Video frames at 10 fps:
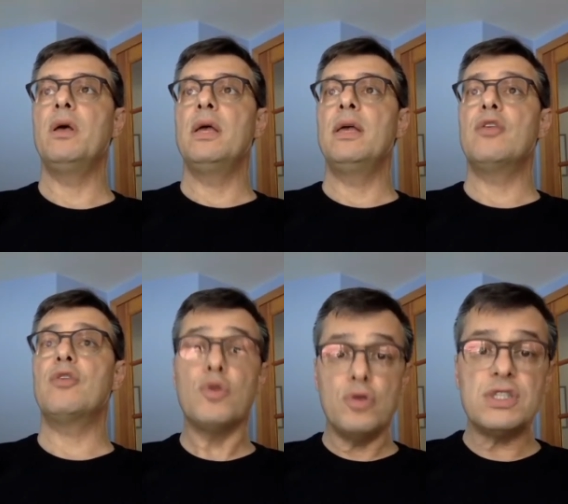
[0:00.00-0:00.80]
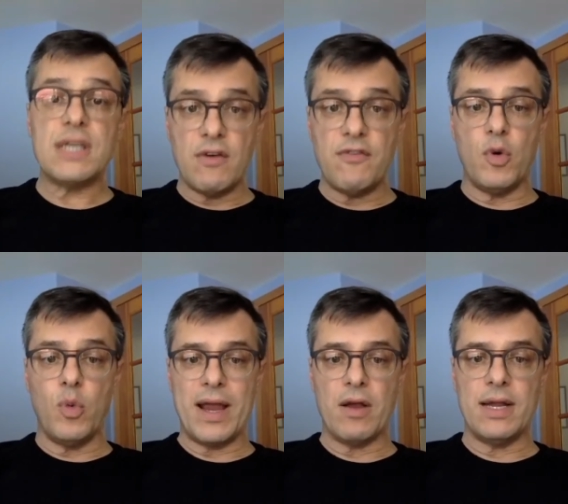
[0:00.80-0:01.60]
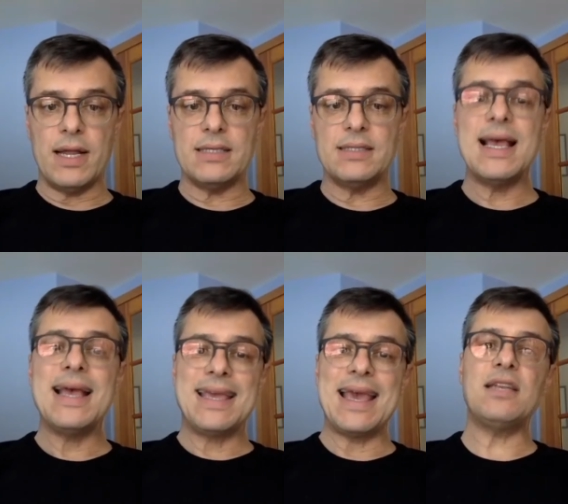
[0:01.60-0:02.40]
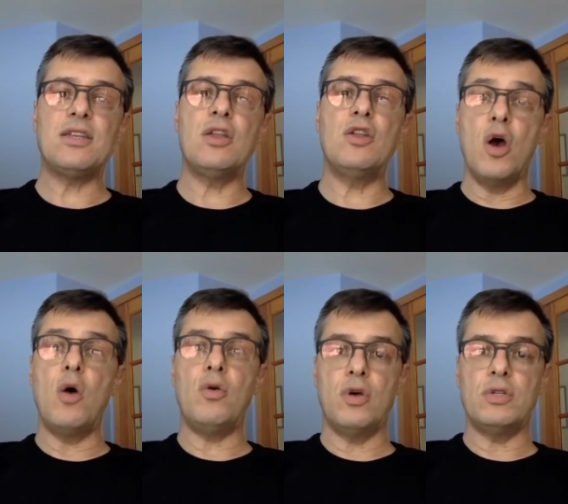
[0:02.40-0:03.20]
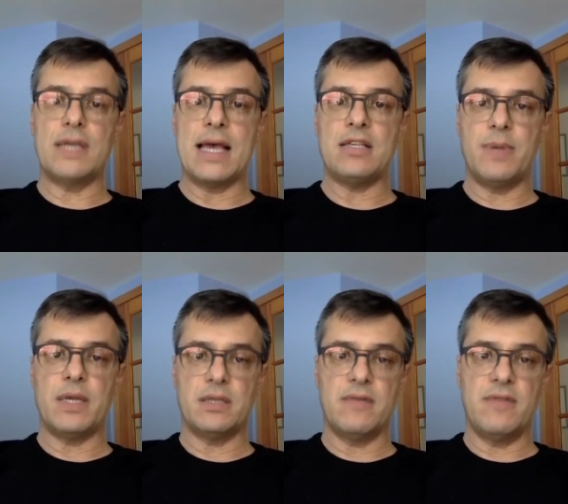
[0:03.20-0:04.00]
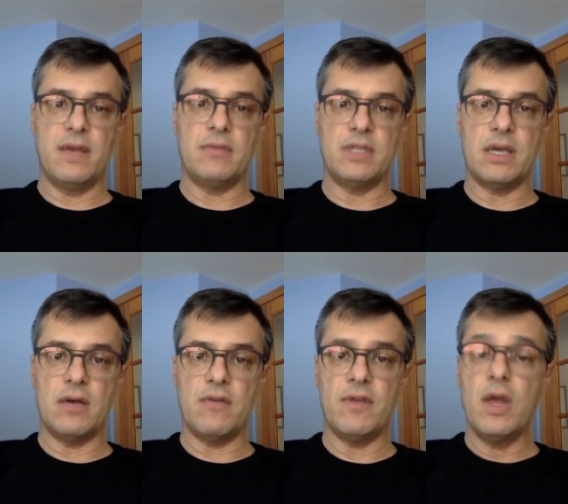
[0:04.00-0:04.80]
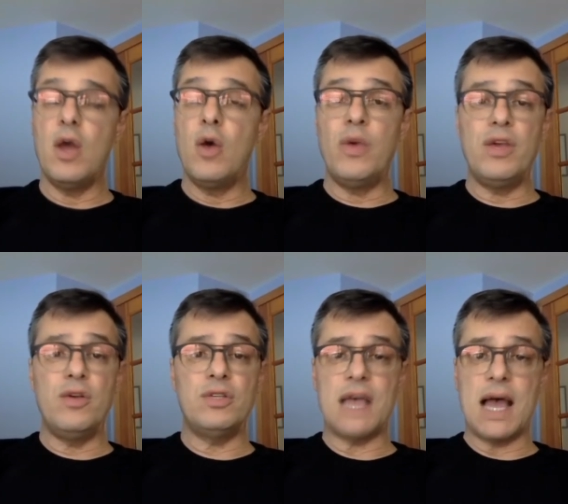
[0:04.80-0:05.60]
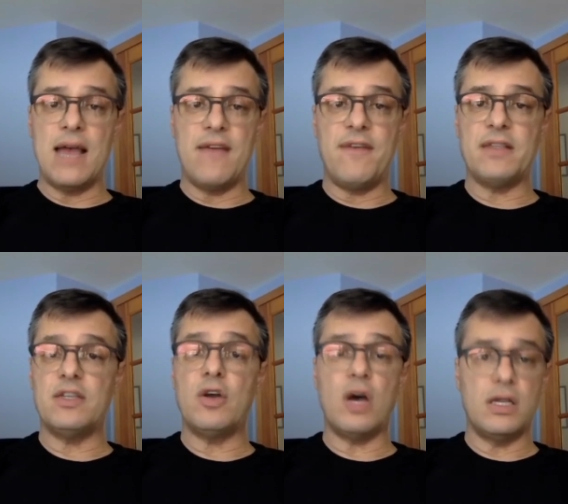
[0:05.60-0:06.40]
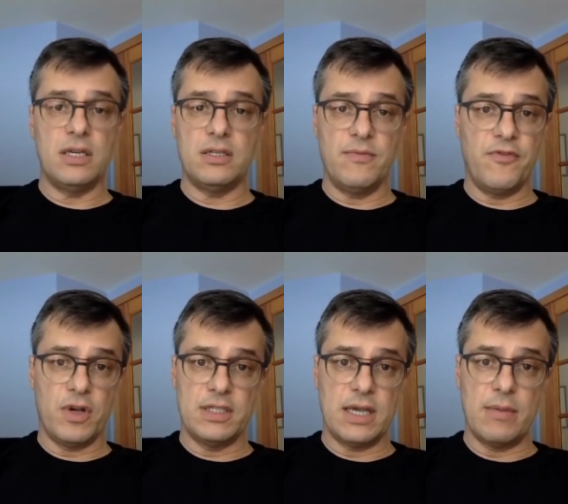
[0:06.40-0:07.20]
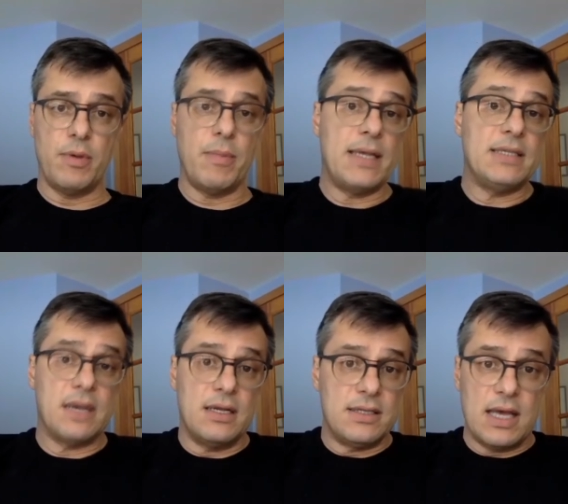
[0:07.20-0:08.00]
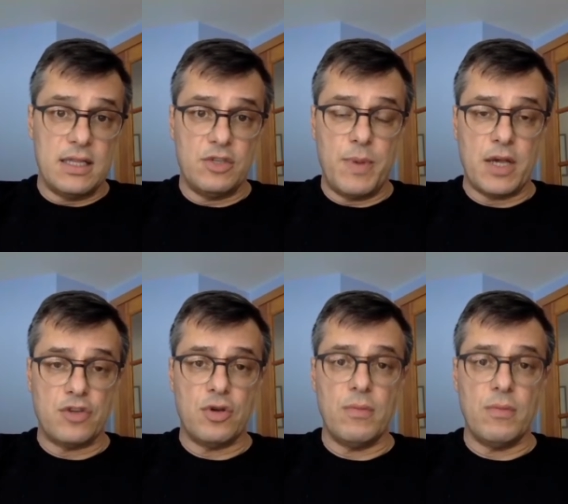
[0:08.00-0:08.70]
through self awareness, get to know those aspects of themselves. We use IFS and autism, for example. My son is on the spectrum,